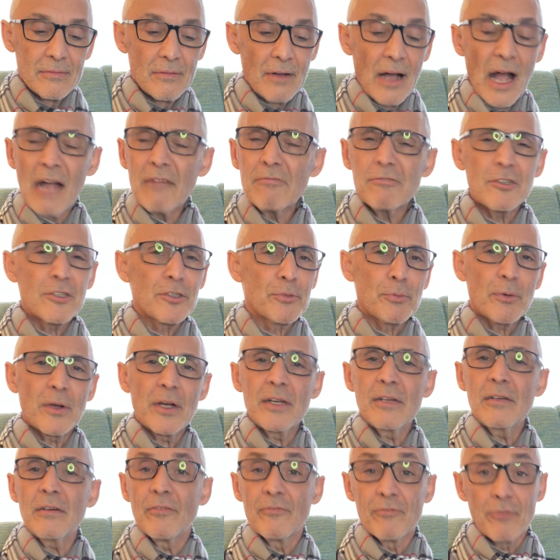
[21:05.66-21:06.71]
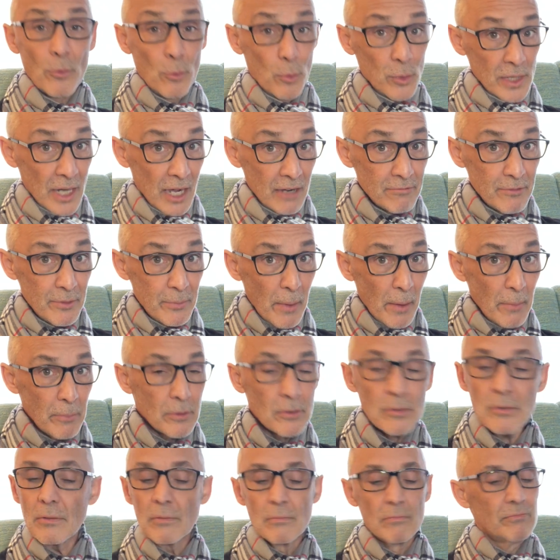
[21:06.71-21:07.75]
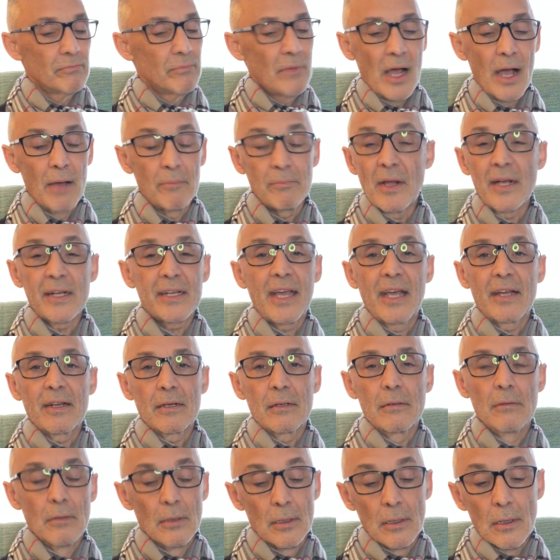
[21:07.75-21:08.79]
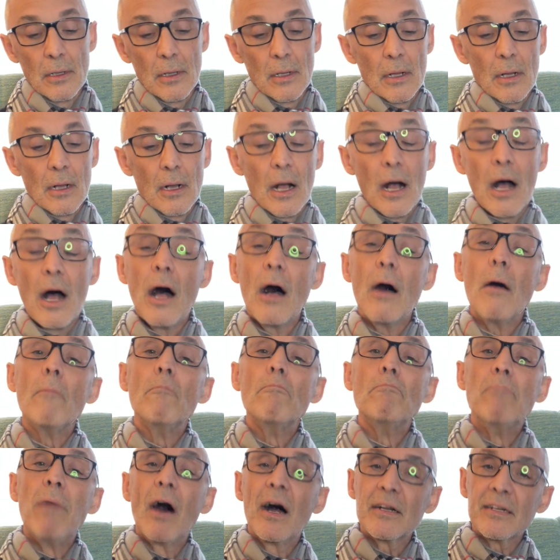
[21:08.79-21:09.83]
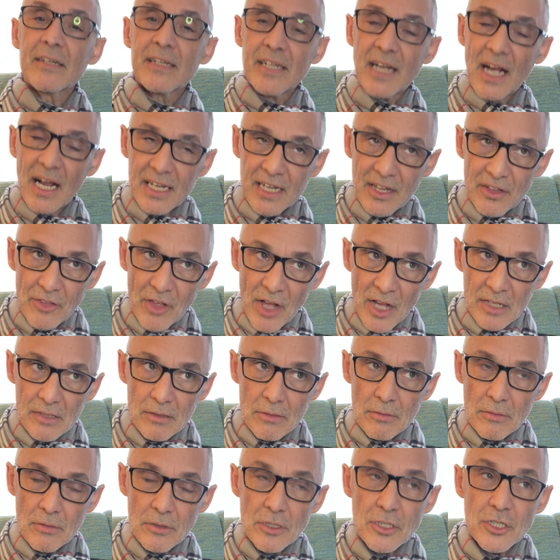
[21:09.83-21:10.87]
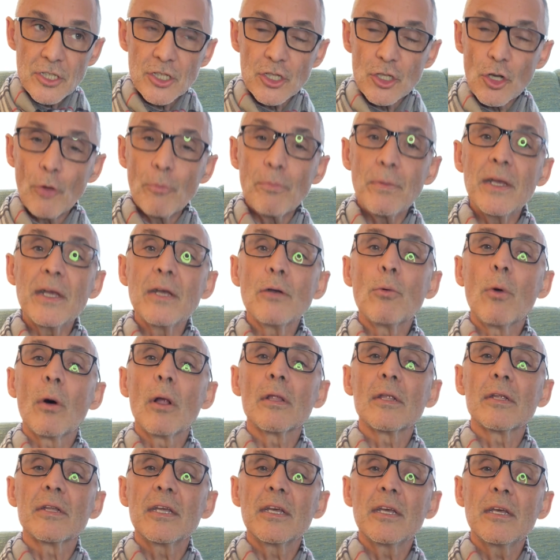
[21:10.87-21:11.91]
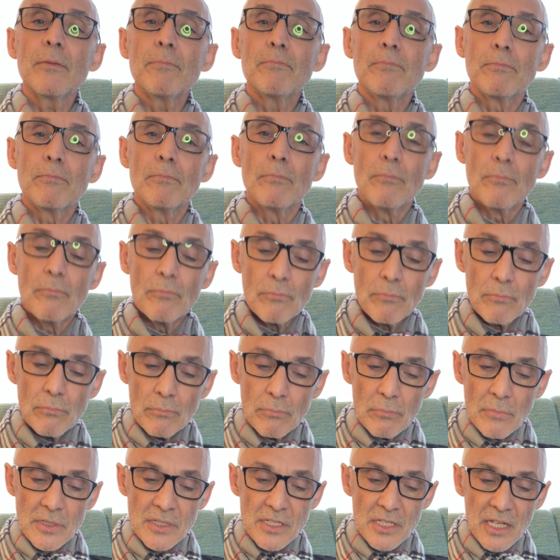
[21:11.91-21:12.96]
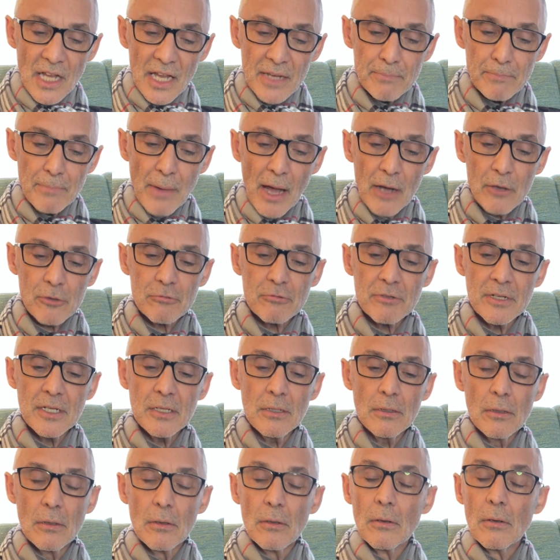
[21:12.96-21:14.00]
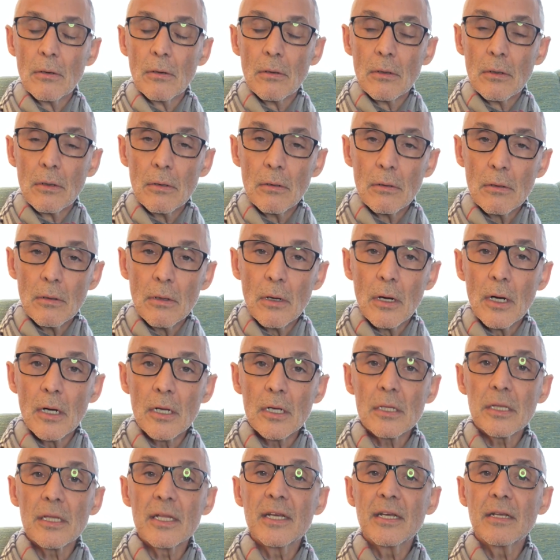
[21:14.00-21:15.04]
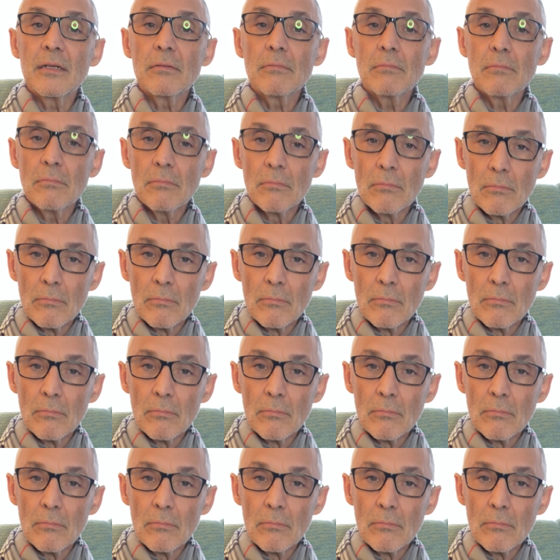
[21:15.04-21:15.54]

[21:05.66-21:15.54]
Irish Spring, from what I remember, I'm not getting. But kind of that soapy quality, slight powdery, clean